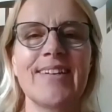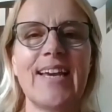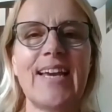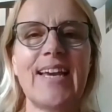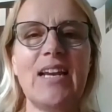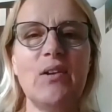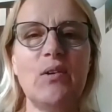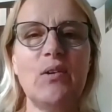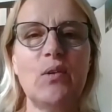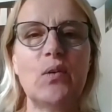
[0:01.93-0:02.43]

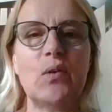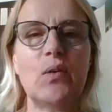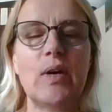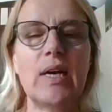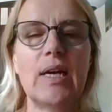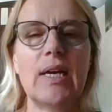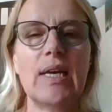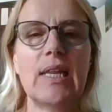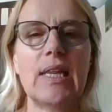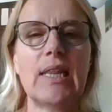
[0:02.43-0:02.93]
Hello,
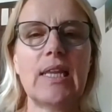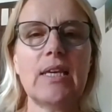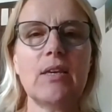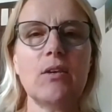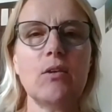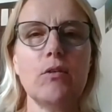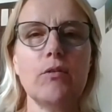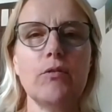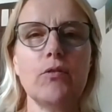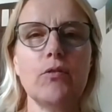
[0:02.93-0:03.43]
and thank
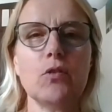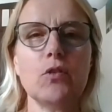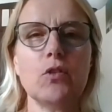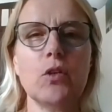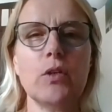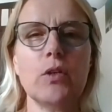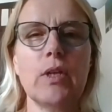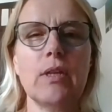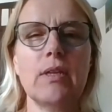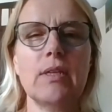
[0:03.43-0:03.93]
you for
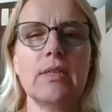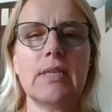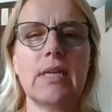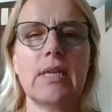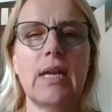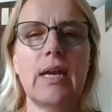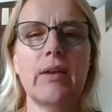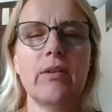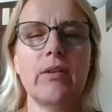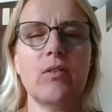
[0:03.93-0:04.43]
joining this
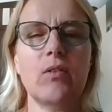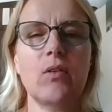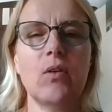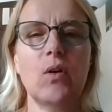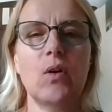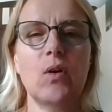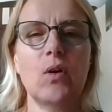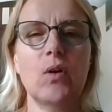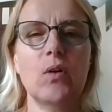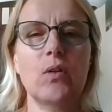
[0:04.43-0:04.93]
class
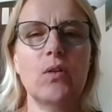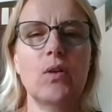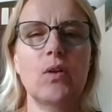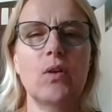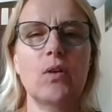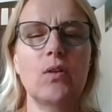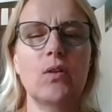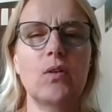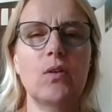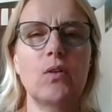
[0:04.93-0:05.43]
on
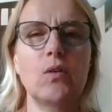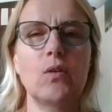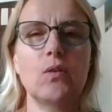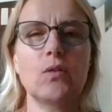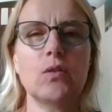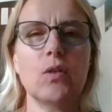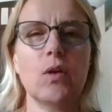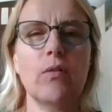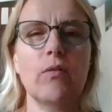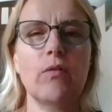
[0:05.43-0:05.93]
the
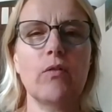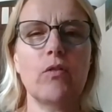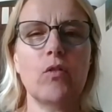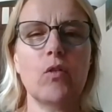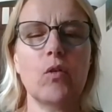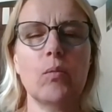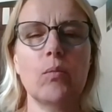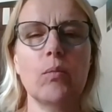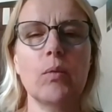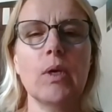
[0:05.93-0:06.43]
use of
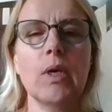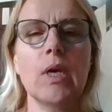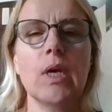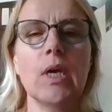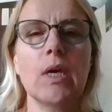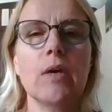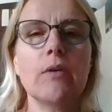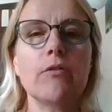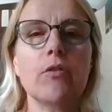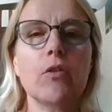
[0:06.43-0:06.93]
Zoom
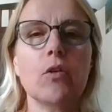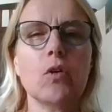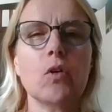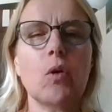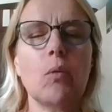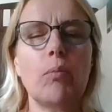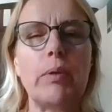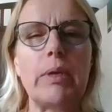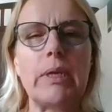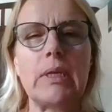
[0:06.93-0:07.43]
for
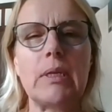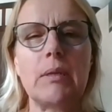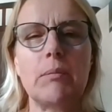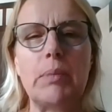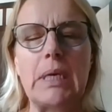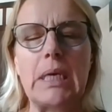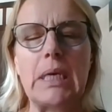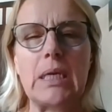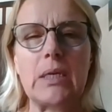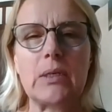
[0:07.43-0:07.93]
complete
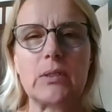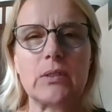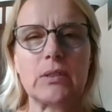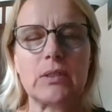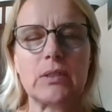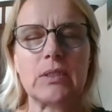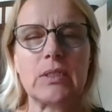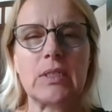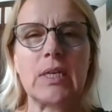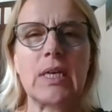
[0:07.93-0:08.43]

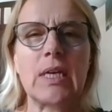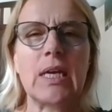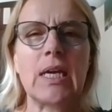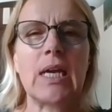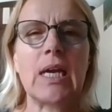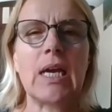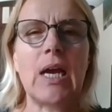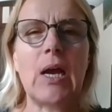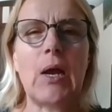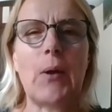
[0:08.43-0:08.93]
beginners.
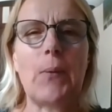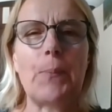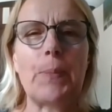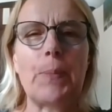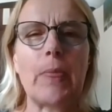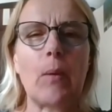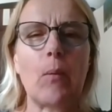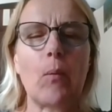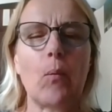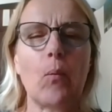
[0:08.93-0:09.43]

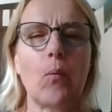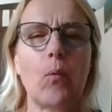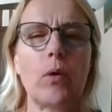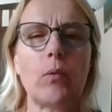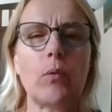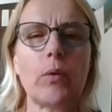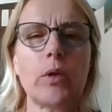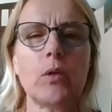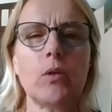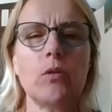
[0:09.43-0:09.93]
What
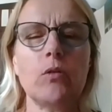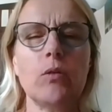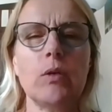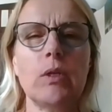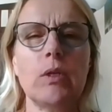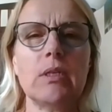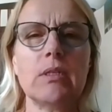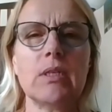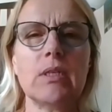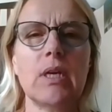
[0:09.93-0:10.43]
we're going to do in
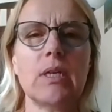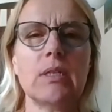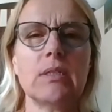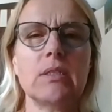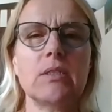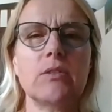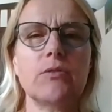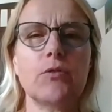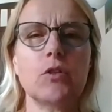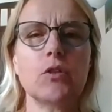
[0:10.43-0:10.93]
this class
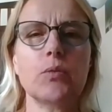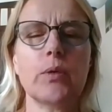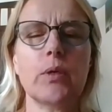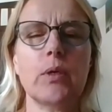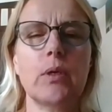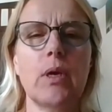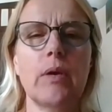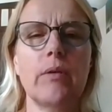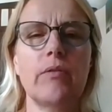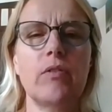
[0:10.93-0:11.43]
is first we're going
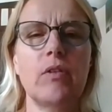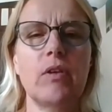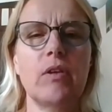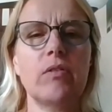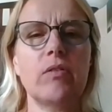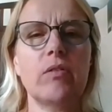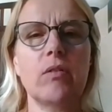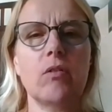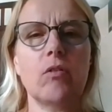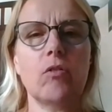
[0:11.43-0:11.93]
to have
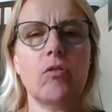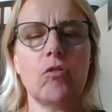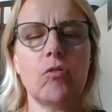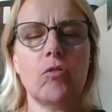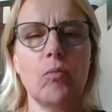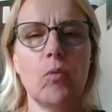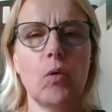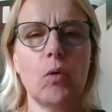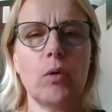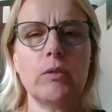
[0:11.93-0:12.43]
this
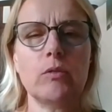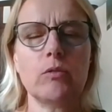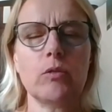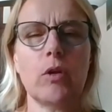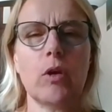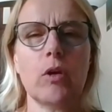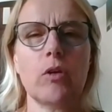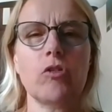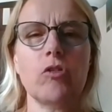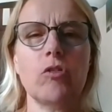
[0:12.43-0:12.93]
small
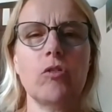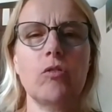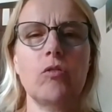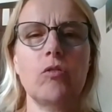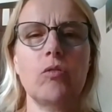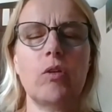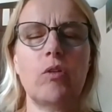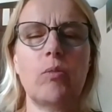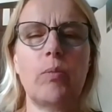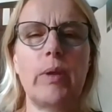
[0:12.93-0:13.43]
introduction to
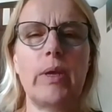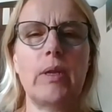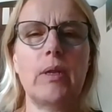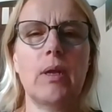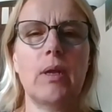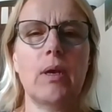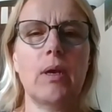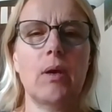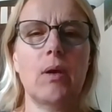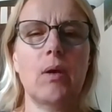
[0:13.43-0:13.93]
explain
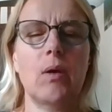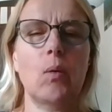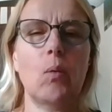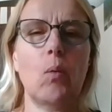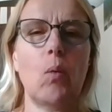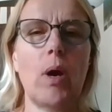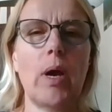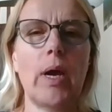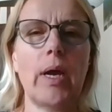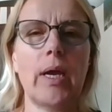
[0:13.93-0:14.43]

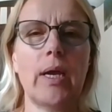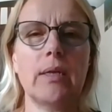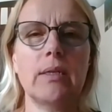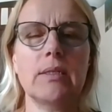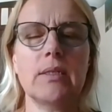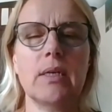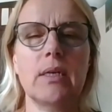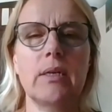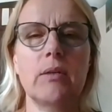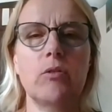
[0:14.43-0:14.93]
why I
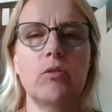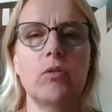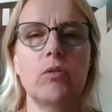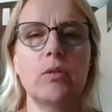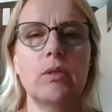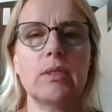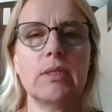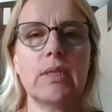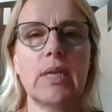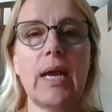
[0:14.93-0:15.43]
decided to do
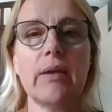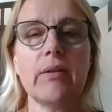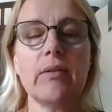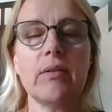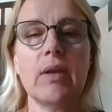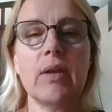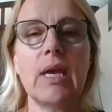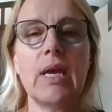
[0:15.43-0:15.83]
this class.